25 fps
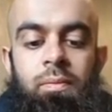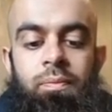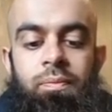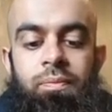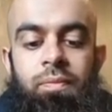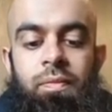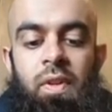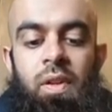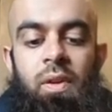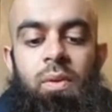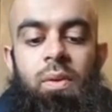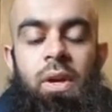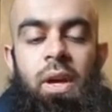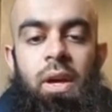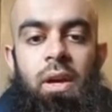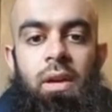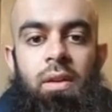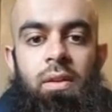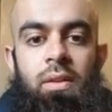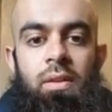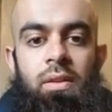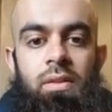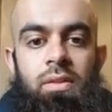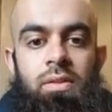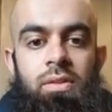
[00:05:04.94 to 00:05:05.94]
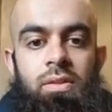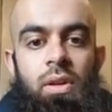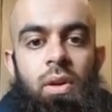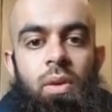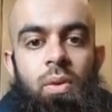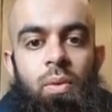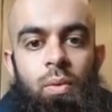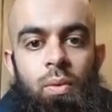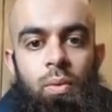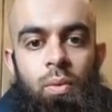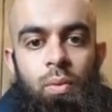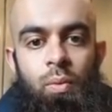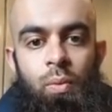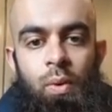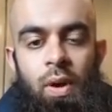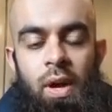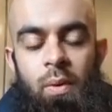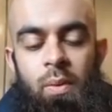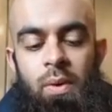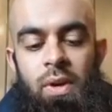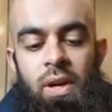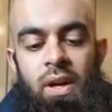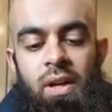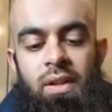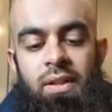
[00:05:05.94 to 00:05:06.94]
Okay, so where
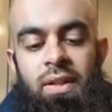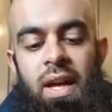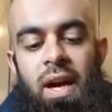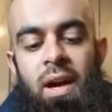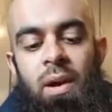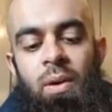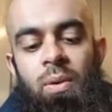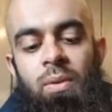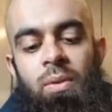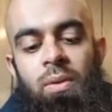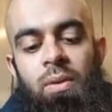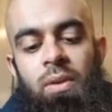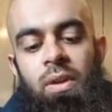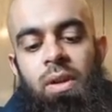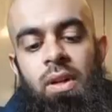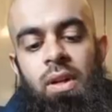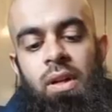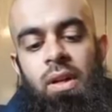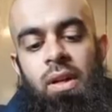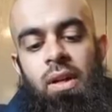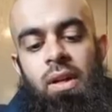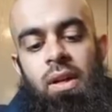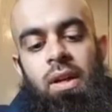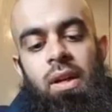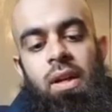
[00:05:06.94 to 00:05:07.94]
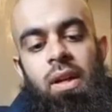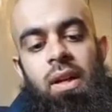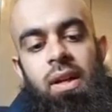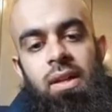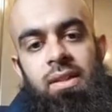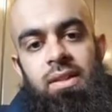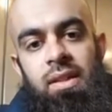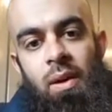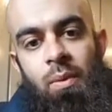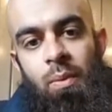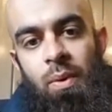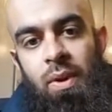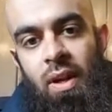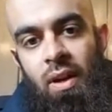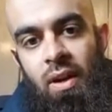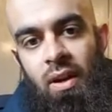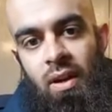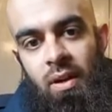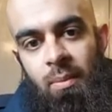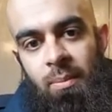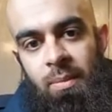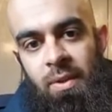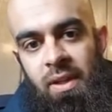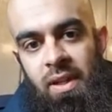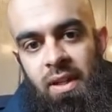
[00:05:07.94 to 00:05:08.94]
we are now is that we are
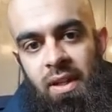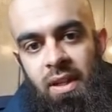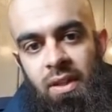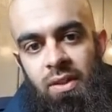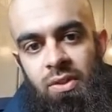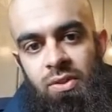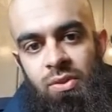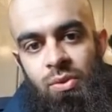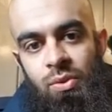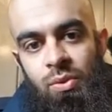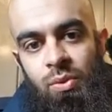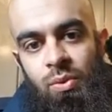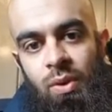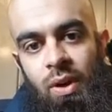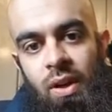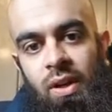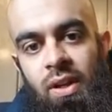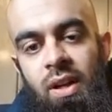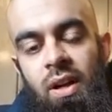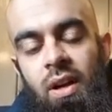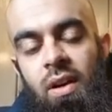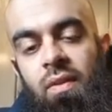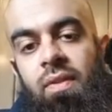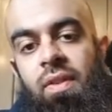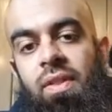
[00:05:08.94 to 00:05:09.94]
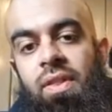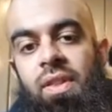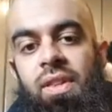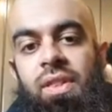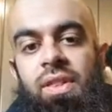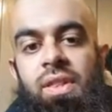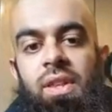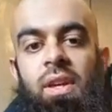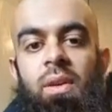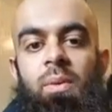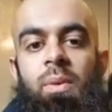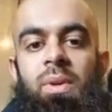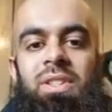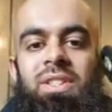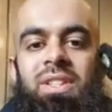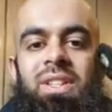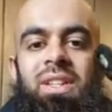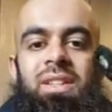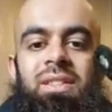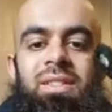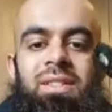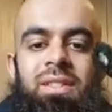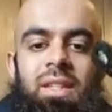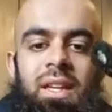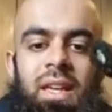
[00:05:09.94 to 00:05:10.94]
beginning to uncover the thing which
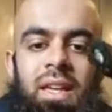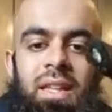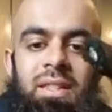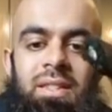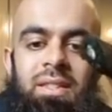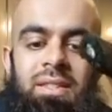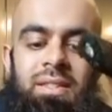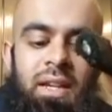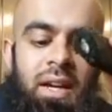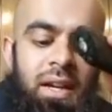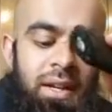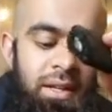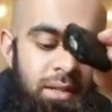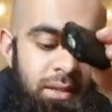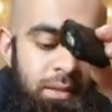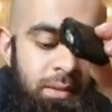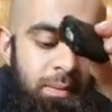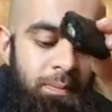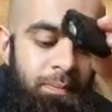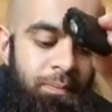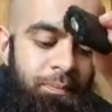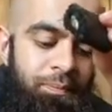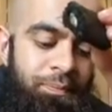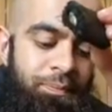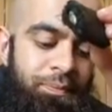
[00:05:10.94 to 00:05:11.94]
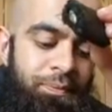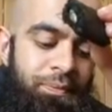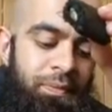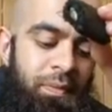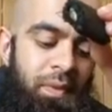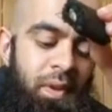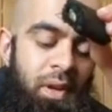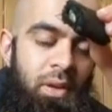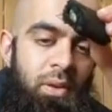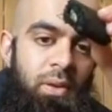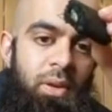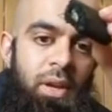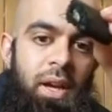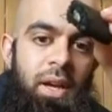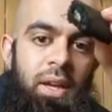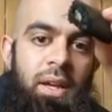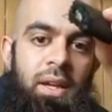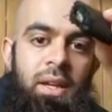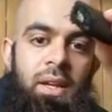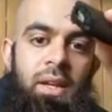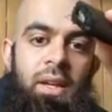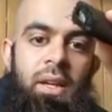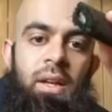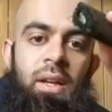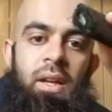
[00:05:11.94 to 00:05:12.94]
is inside. Okay?
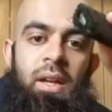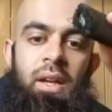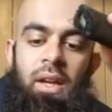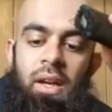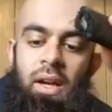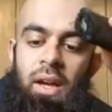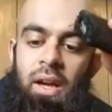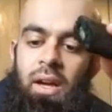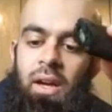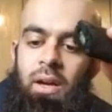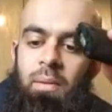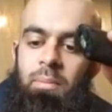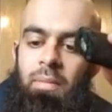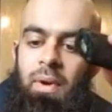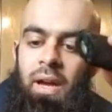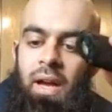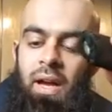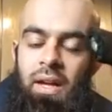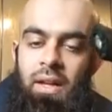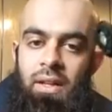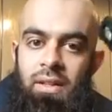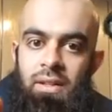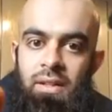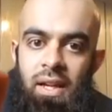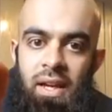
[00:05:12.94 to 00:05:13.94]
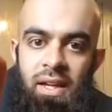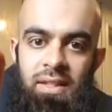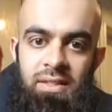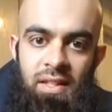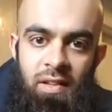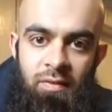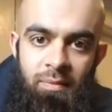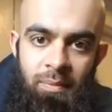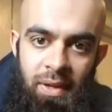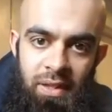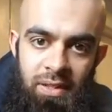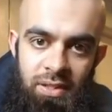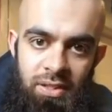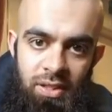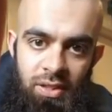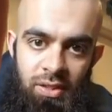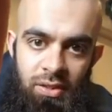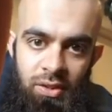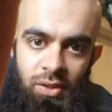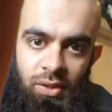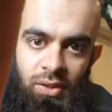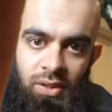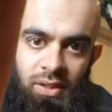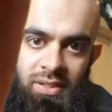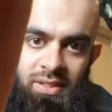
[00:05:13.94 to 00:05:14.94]
And as I've mentioned, you
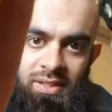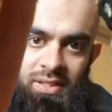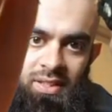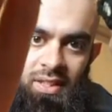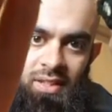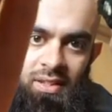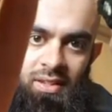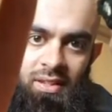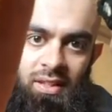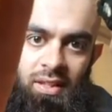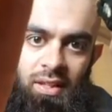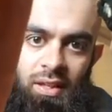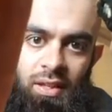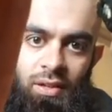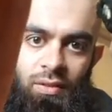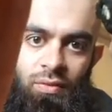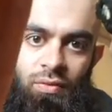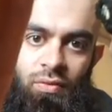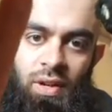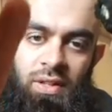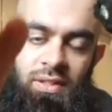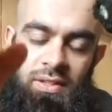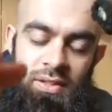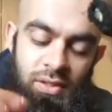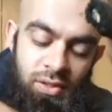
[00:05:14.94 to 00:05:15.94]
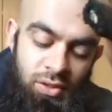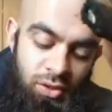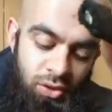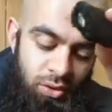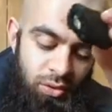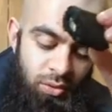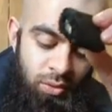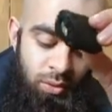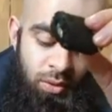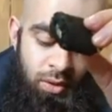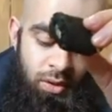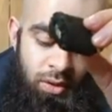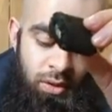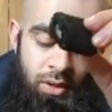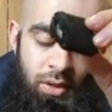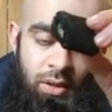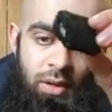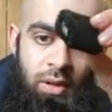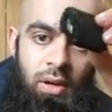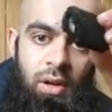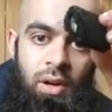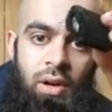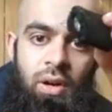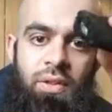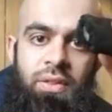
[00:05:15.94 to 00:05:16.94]
can see the residue
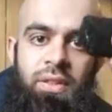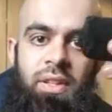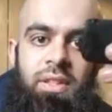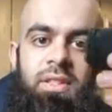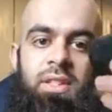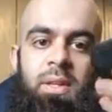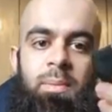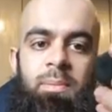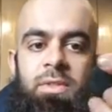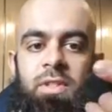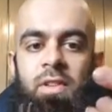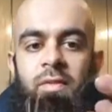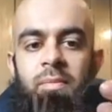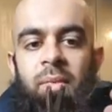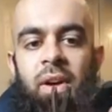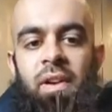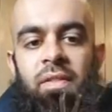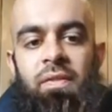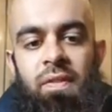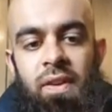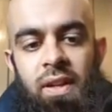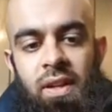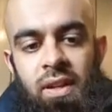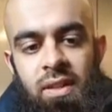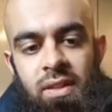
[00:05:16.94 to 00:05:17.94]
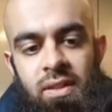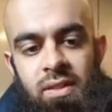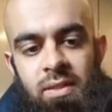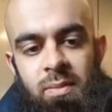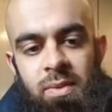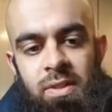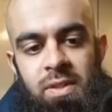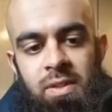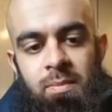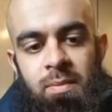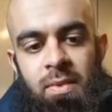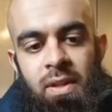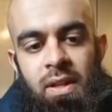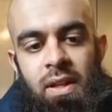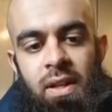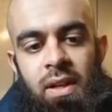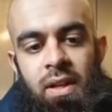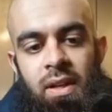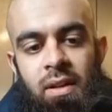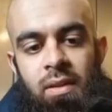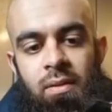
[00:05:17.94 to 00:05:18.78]
on the tips of my fingers. Bismillah.